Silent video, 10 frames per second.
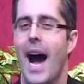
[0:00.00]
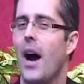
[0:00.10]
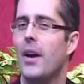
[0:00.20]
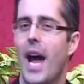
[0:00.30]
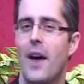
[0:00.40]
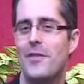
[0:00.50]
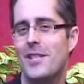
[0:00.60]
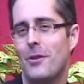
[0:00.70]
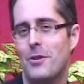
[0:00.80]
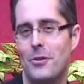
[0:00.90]
how to have
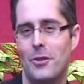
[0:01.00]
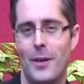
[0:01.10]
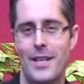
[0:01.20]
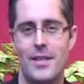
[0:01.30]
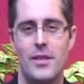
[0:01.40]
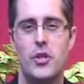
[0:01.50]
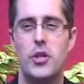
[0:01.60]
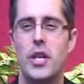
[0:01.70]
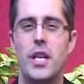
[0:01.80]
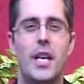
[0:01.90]
social graces.
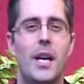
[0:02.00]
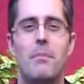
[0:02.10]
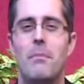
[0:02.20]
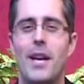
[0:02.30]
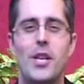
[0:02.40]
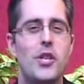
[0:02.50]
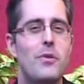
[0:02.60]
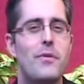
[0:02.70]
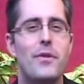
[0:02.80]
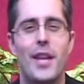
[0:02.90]
She can make
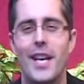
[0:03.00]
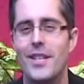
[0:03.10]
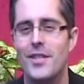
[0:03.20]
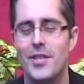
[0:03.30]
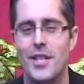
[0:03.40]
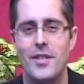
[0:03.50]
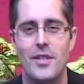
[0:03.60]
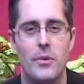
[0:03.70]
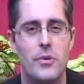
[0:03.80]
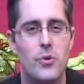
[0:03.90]
you think she's
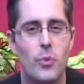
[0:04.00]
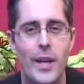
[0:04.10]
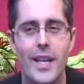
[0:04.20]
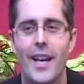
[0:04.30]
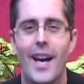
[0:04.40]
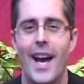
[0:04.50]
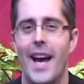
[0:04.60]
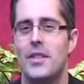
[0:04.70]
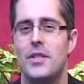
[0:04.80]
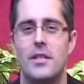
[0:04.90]
so sweet
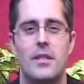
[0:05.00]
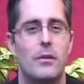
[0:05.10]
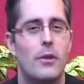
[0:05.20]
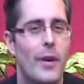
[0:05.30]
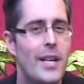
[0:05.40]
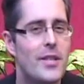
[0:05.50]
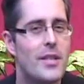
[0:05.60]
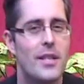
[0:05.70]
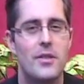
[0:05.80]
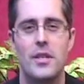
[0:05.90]
and she's so
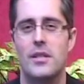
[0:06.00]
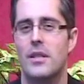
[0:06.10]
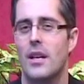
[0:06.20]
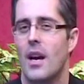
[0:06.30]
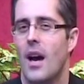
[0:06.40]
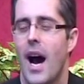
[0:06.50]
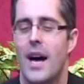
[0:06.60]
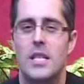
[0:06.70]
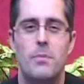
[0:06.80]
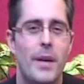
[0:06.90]
gracious and she's
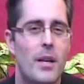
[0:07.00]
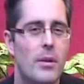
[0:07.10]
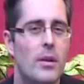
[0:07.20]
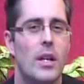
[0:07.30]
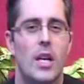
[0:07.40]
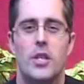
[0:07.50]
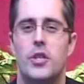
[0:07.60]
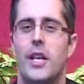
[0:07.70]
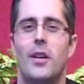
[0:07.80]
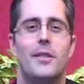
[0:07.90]
hospitable.
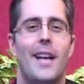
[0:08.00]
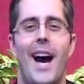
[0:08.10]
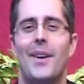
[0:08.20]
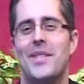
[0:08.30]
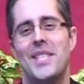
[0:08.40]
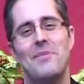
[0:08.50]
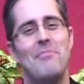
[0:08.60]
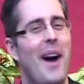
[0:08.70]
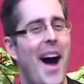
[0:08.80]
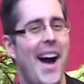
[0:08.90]
She knows how to
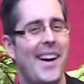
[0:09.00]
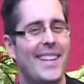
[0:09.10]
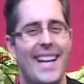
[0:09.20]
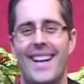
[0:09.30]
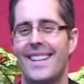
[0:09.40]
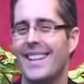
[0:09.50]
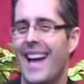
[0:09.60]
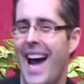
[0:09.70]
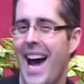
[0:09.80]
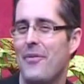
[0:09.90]
smile and how to
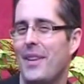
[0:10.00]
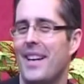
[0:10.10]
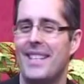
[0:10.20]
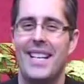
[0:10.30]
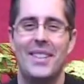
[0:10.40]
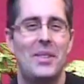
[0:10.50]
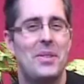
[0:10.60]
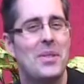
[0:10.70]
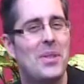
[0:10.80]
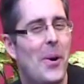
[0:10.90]
laugh and how to tell
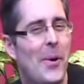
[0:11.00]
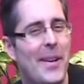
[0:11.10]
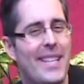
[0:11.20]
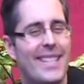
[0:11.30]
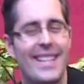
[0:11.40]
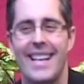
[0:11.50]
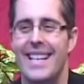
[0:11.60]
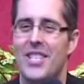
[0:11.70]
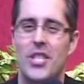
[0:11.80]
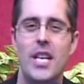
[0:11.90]
little stories. And
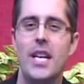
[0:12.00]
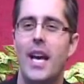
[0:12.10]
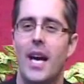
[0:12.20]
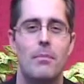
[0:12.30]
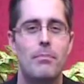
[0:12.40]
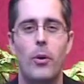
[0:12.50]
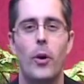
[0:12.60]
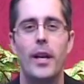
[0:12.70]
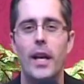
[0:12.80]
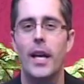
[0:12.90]
she can
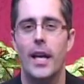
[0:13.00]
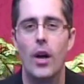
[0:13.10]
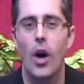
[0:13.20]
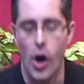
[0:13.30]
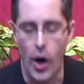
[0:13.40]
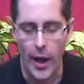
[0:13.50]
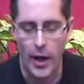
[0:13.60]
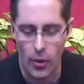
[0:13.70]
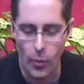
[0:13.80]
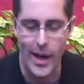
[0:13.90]
put it
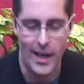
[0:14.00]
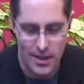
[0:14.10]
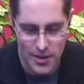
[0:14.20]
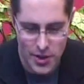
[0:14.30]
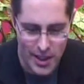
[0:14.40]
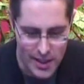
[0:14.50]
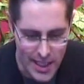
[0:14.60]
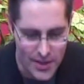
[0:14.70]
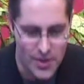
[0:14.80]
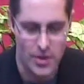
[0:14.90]
on when she
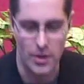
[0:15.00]
needs